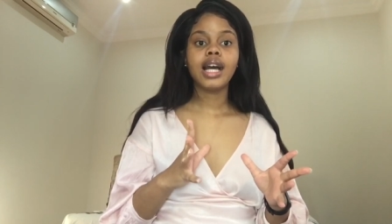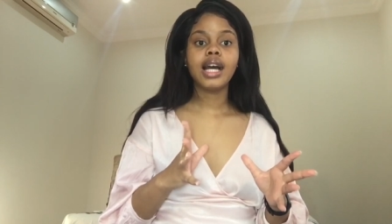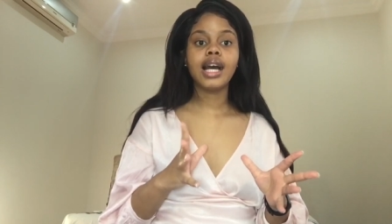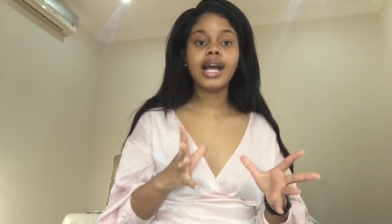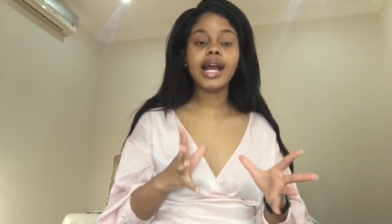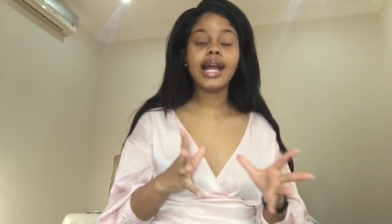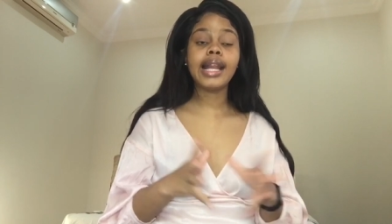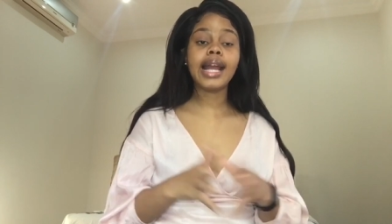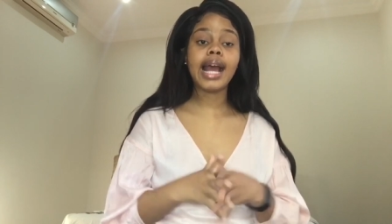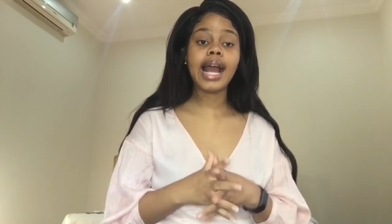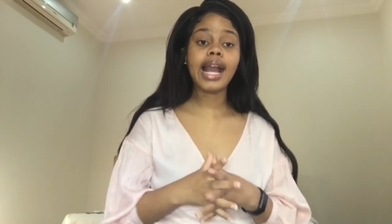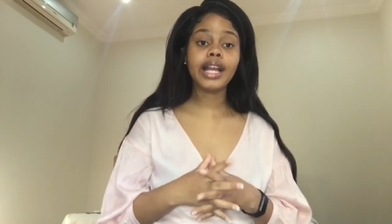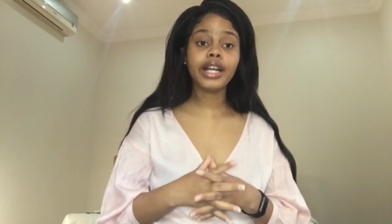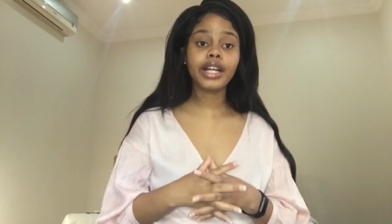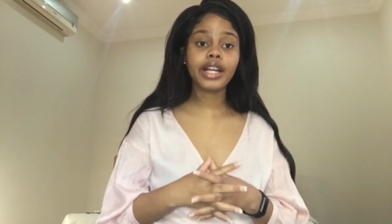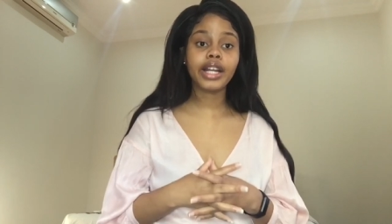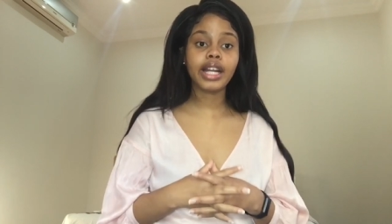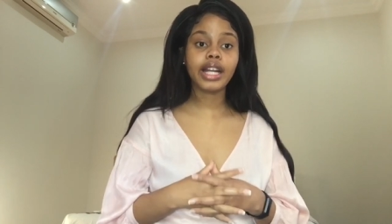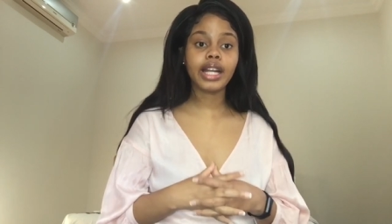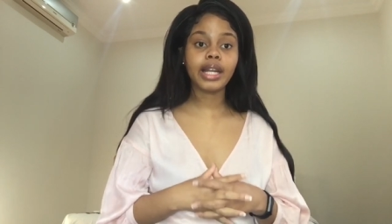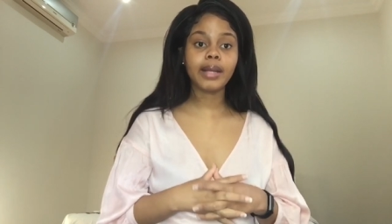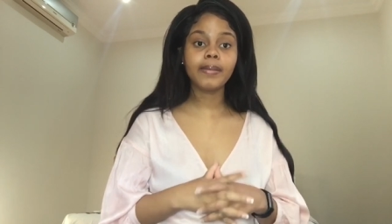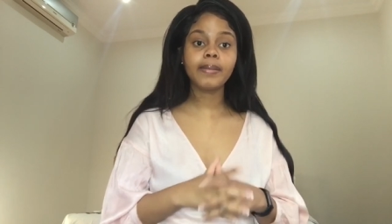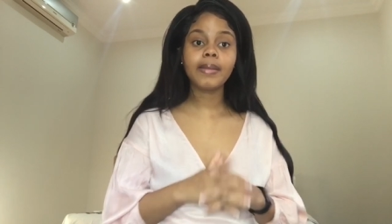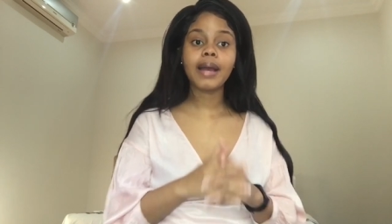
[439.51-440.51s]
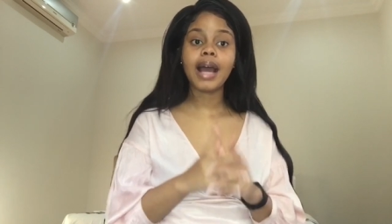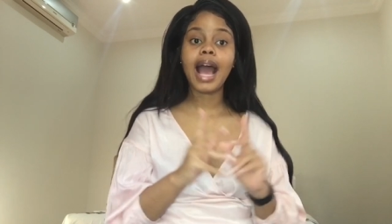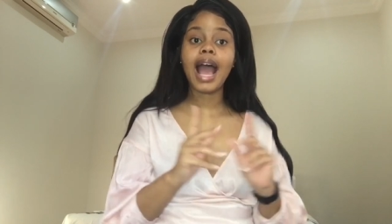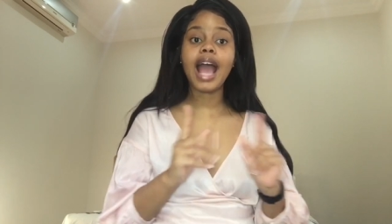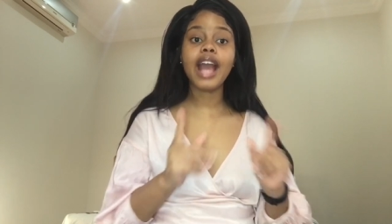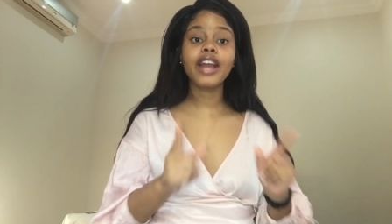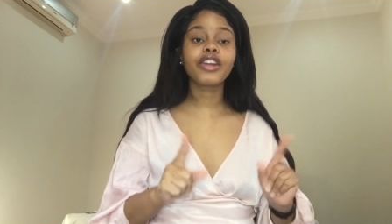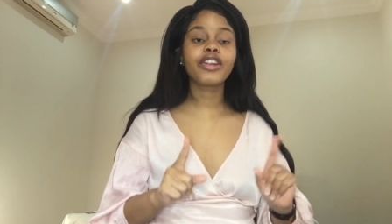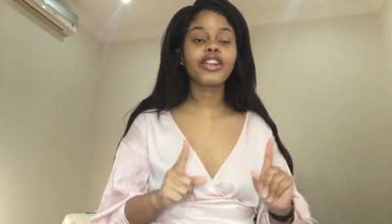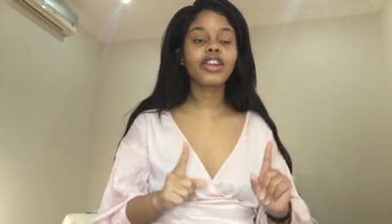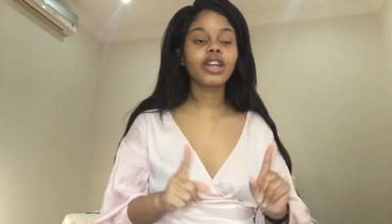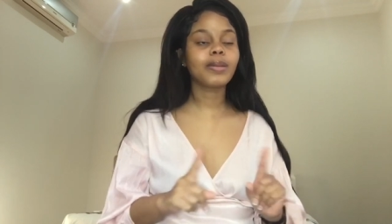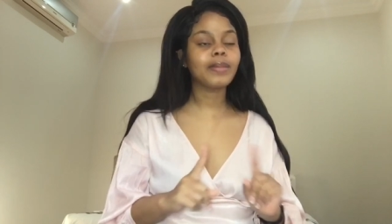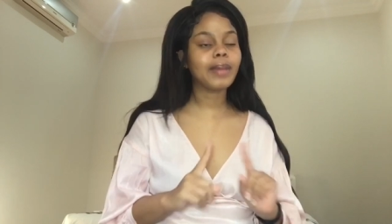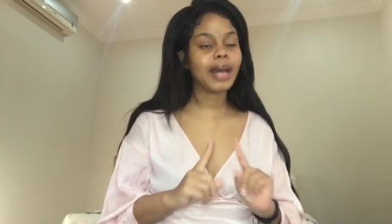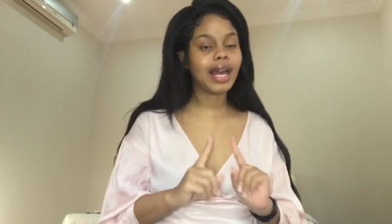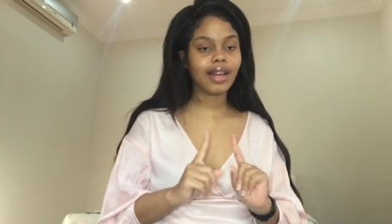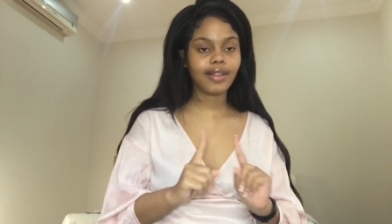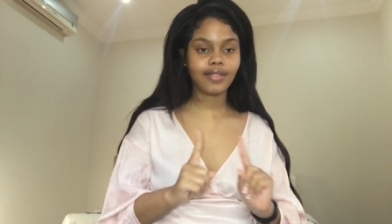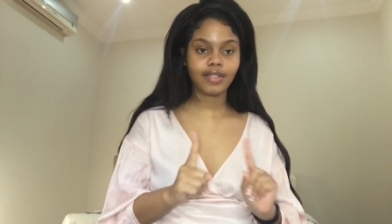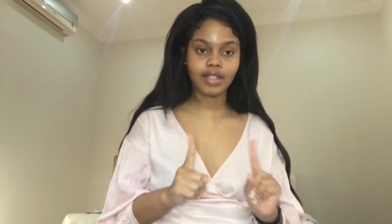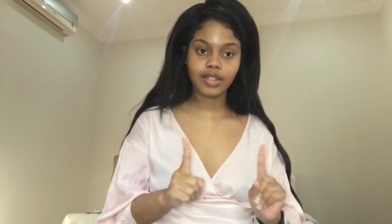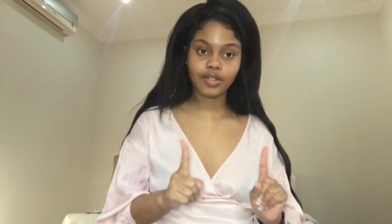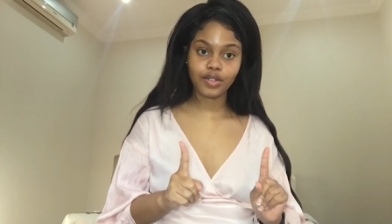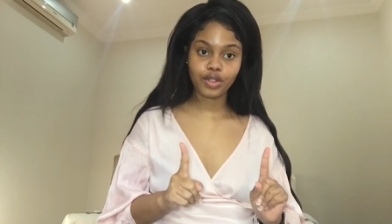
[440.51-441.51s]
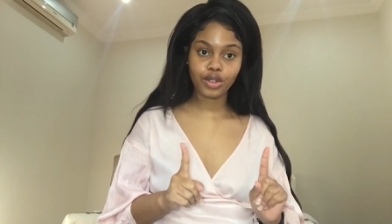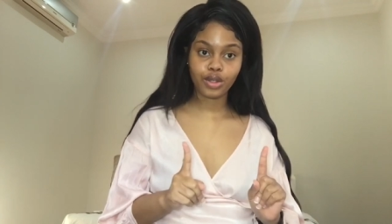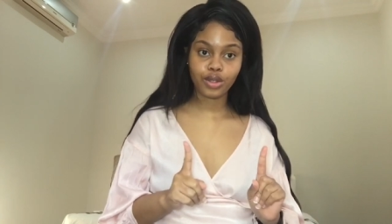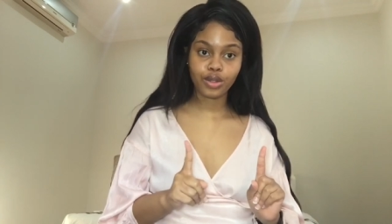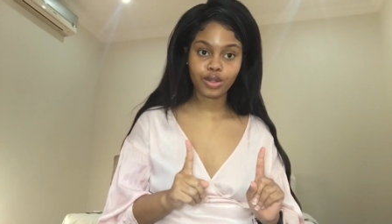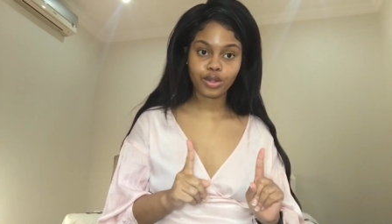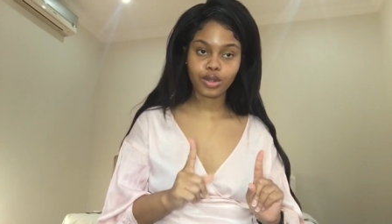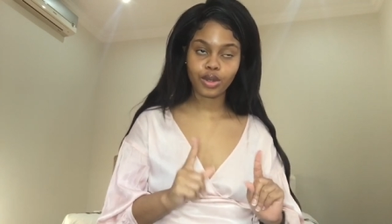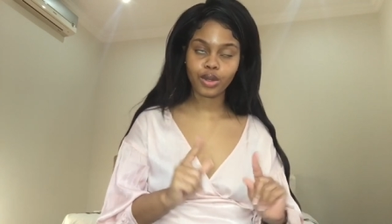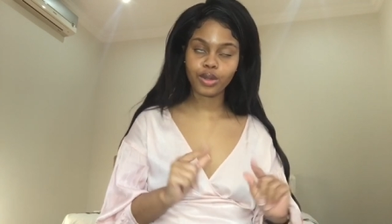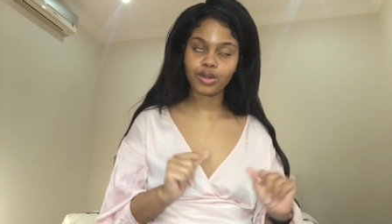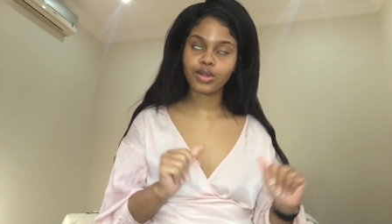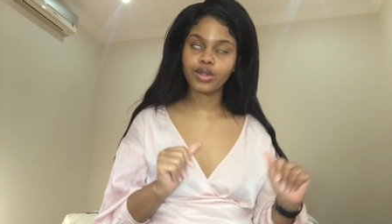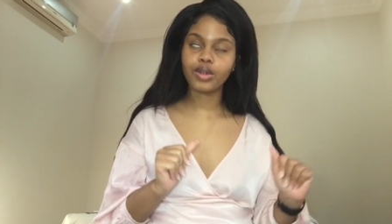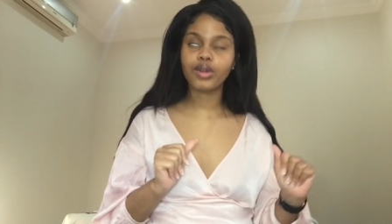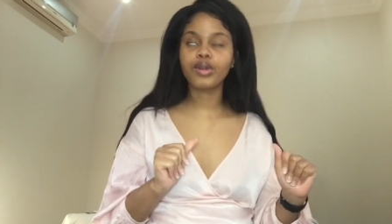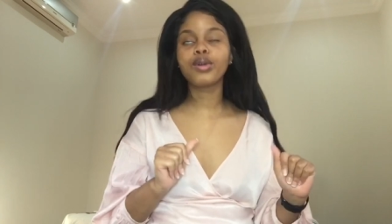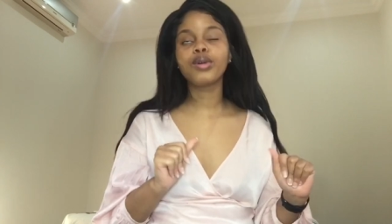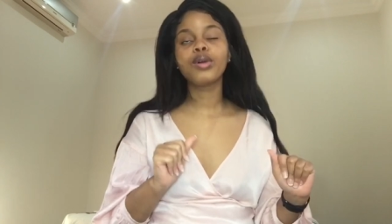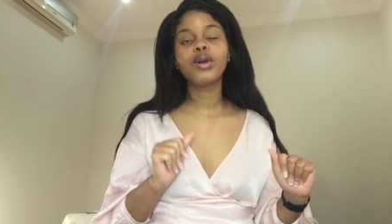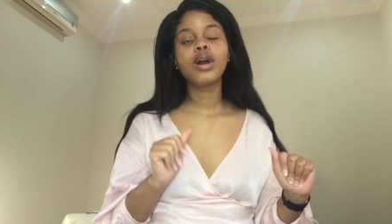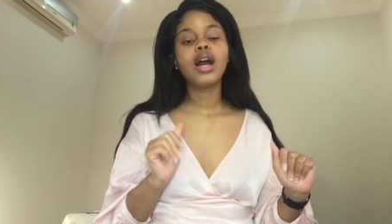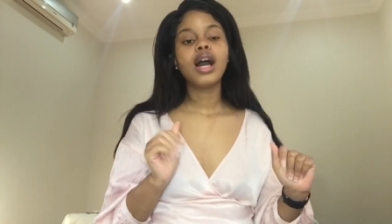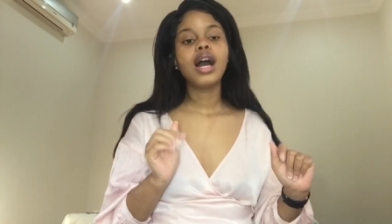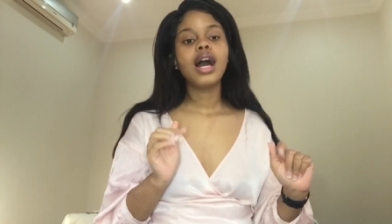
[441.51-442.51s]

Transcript: an eye cream. Eye cream I have never used also.